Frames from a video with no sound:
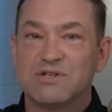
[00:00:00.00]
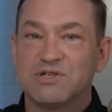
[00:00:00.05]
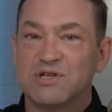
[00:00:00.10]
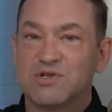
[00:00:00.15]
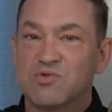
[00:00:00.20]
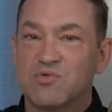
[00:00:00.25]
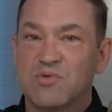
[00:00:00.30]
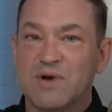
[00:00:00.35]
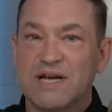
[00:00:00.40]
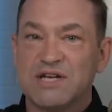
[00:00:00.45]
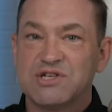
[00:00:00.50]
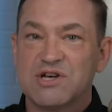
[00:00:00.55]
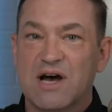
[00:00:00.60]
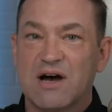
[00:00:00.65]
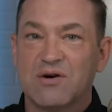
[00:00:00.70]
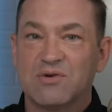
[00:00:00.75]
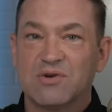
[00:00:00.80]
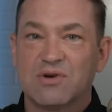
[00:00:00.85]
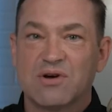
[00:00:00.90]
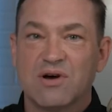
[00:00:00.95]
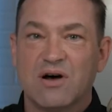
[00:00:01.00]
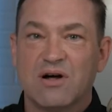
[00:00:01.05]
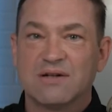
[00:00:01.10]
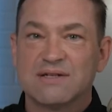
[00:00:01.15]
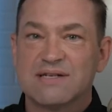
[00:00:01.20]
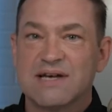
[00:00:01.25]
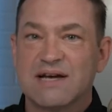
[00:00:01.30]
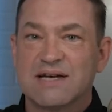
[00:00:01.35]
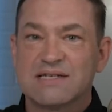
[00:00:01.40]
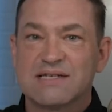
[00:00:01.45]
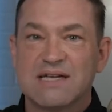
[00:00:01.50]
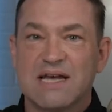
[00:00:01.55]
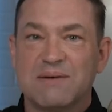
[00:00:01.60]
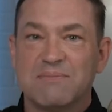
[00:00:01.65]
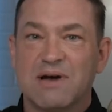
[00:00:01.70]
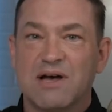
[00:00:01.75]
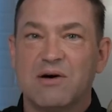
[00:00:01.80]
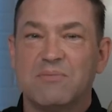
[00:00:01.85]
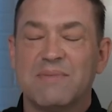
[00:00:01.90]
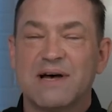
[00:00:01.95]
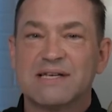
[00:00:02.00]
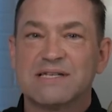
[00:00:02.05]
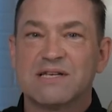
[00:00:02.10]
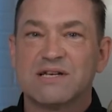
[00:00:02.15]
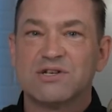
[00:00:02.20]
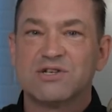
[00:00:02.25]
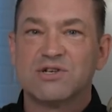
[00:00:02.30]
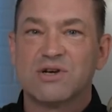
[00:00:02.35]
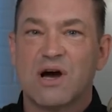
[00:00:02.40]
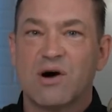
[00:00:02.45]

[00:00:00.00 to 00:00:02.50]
just reach out, call, text, email, message,